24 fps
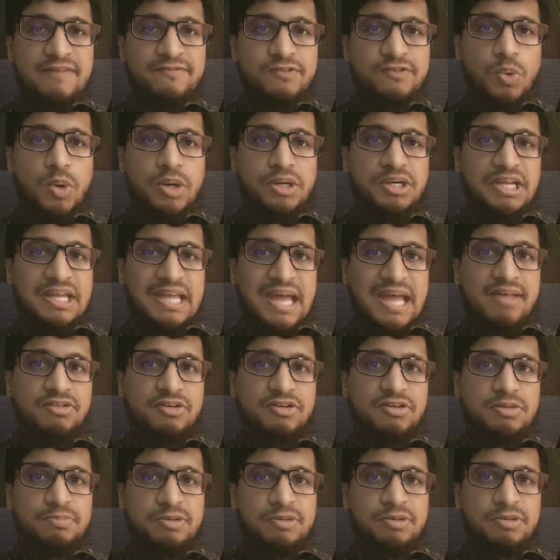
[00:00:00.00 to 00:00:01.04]
everyone
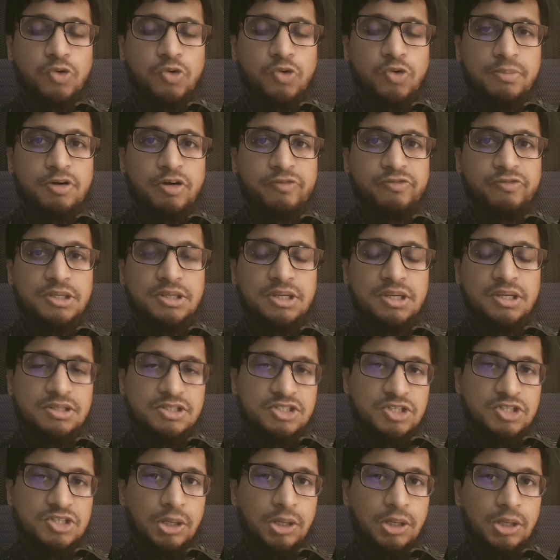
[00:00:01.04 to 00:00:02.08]
gathered before the Prophet
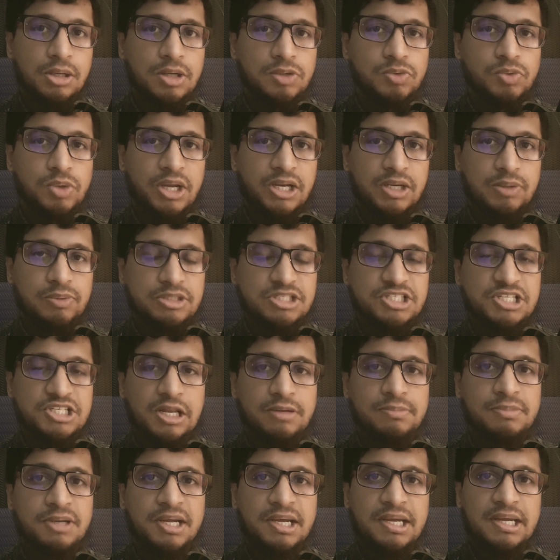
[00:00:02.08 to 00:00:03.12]
sallallahu alaihi
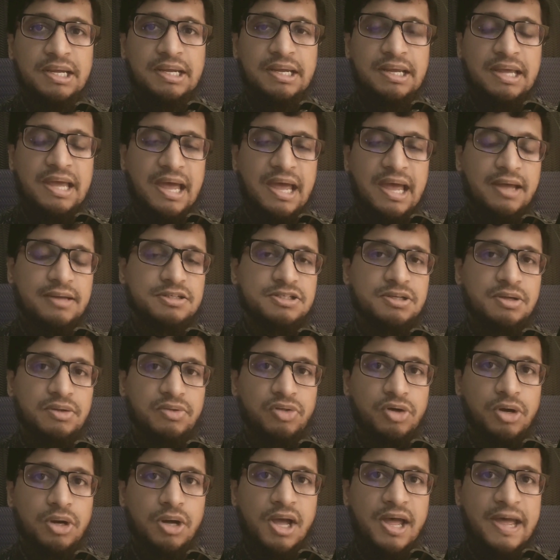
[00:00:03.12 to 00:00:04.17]
wasallam at
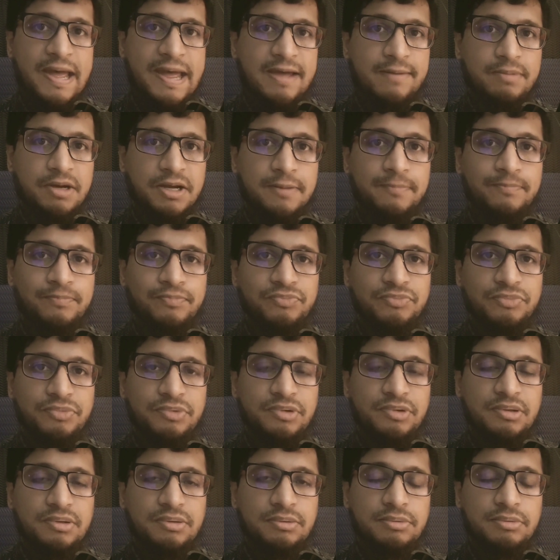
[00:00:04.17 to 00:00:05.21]
the Kaaba,
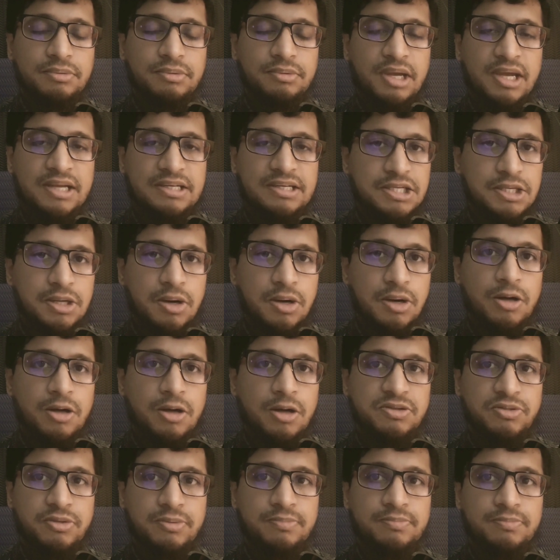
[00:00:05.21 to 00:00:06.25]
and he
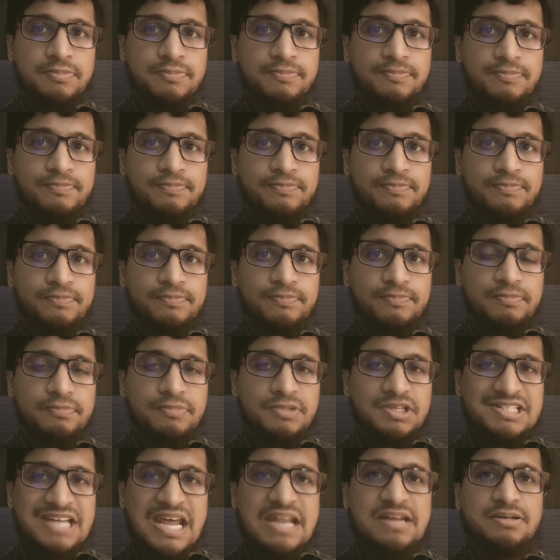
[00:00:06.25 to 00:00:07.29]
asked them
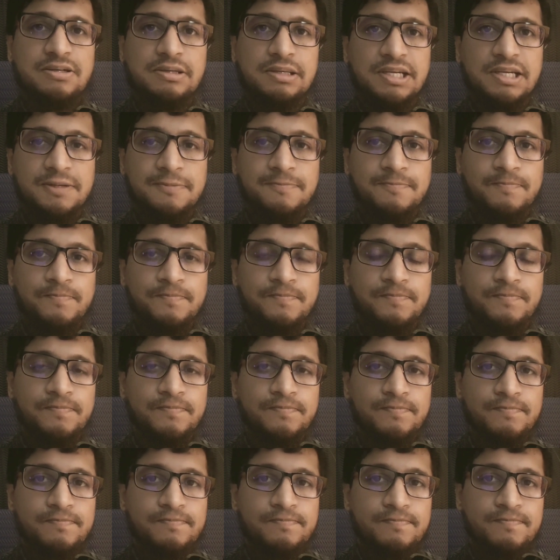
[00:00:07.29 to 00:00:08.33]
tenderly,
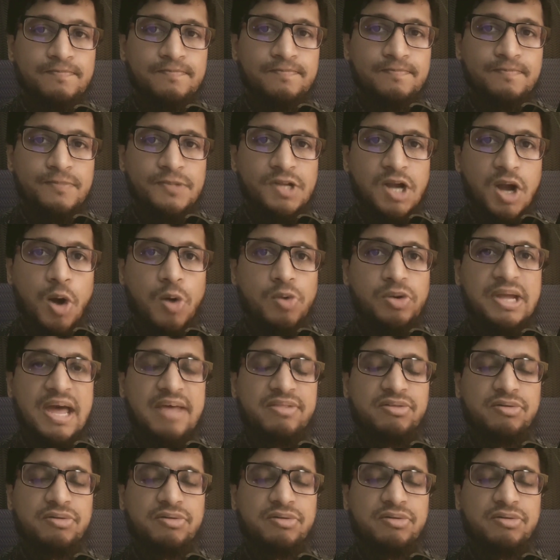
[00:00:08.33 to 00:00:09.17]
"O